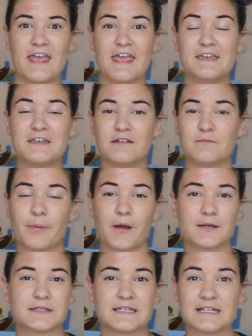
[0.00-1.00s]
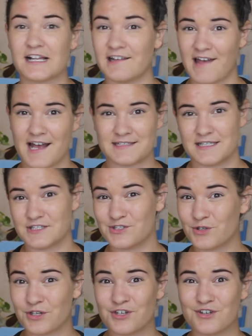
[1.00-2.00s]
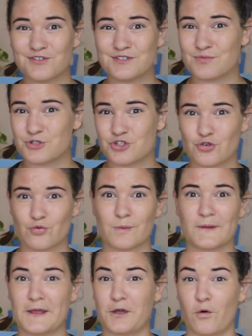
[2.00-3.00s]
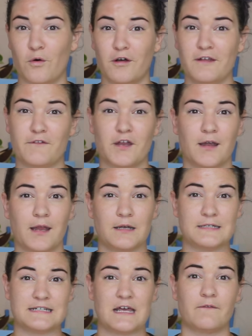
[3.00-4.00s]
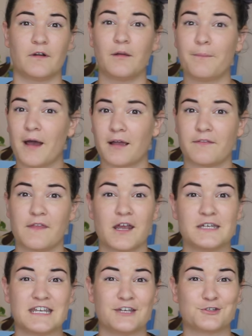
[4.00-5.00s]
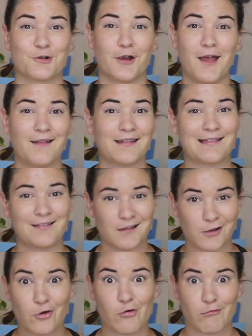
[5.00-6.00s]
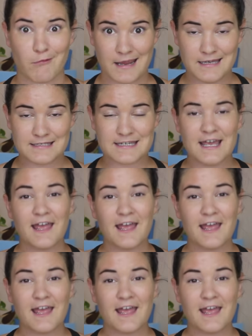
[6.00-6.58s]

in-person classes you can use, which are really cool if you're here in Denver, Apothecary Tinctura, great.